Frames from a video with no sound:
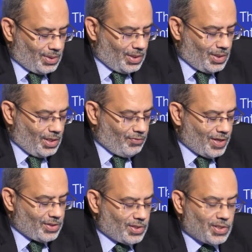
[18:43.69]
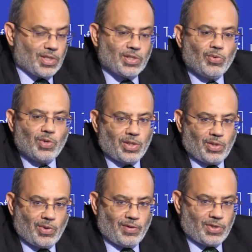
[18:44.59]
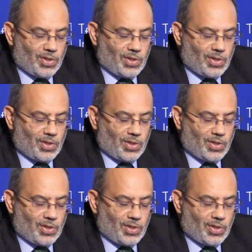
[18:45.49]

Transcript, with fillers: uh, events such as the one you have